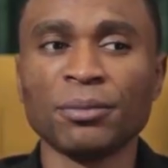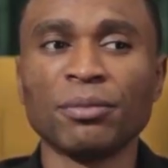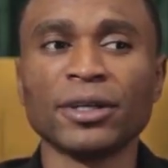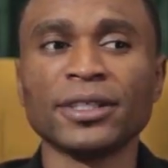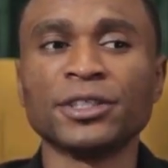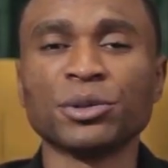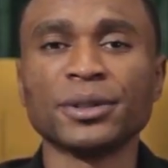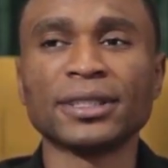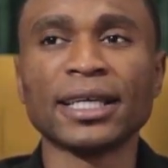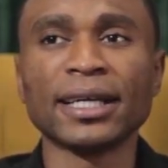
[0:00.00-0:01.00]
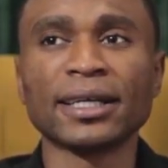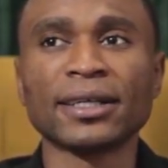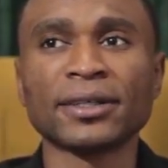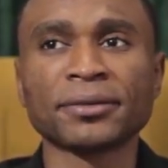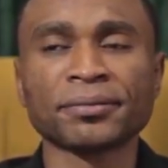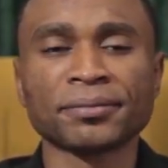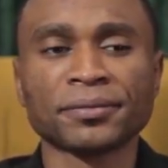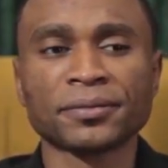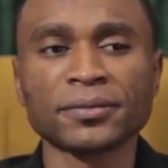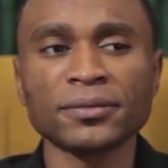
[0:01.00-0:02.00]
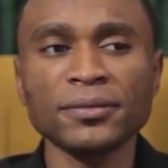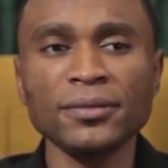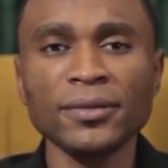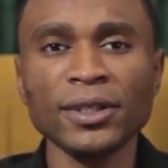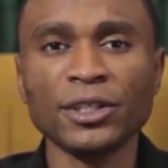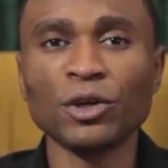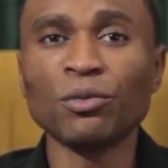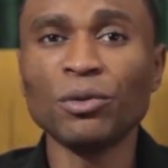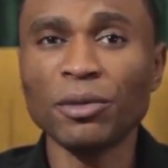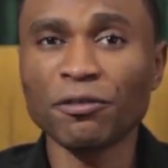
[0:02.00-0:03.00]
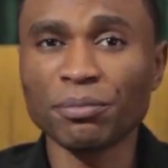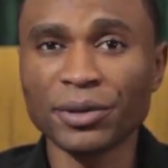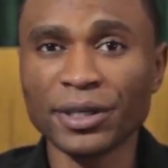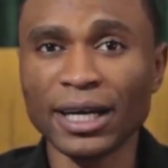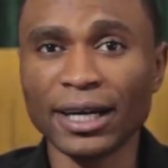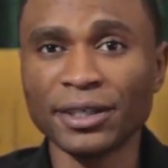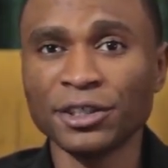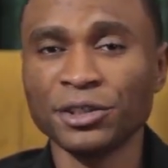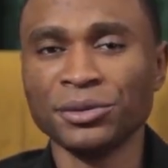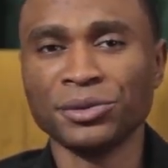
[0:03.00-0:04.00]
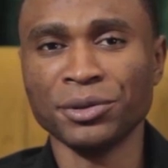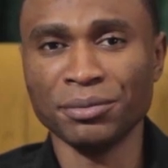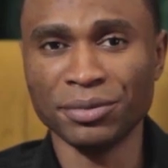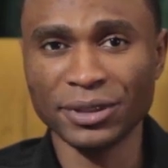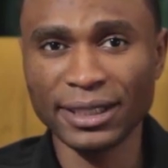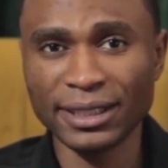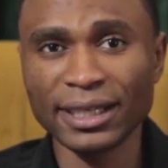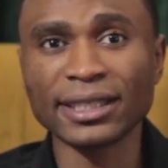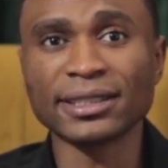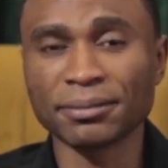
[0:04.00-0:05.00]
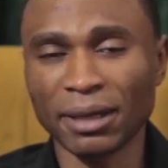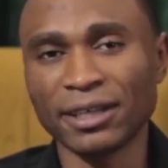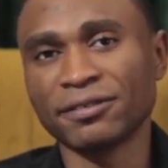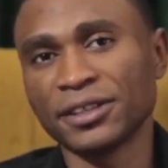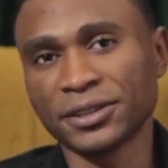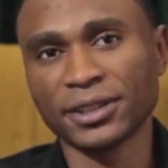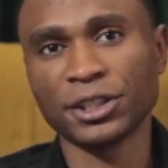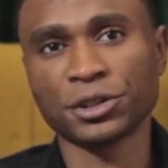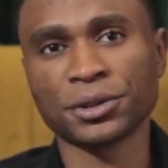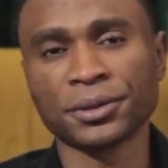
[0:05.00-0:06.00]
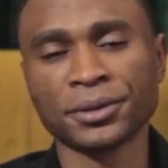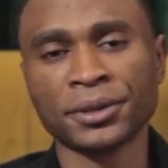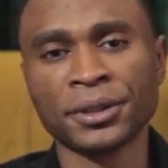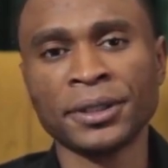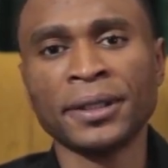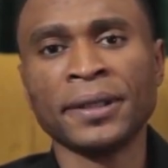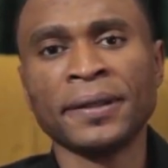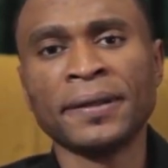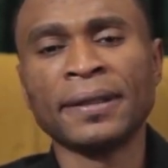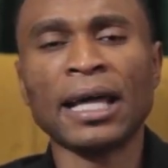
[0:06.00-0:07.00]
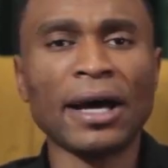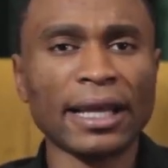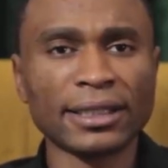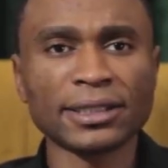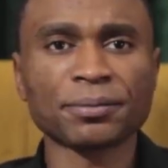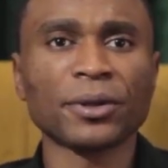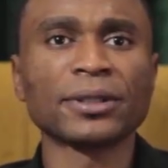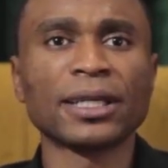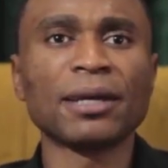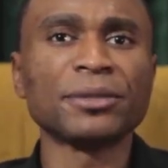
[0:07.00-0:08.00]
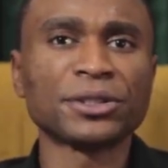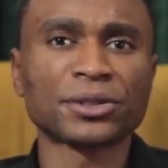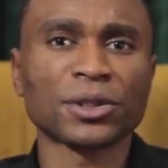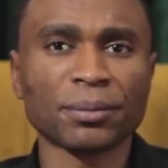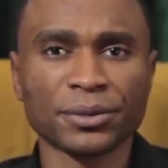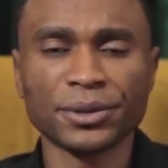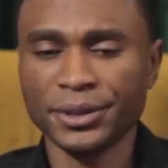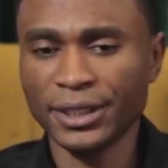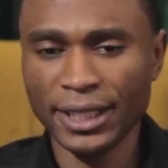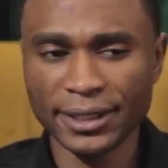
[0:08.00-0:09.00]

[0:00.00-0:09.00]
but it would take the womb of prayer to bring its manifestation. Now at this point, let me stop to say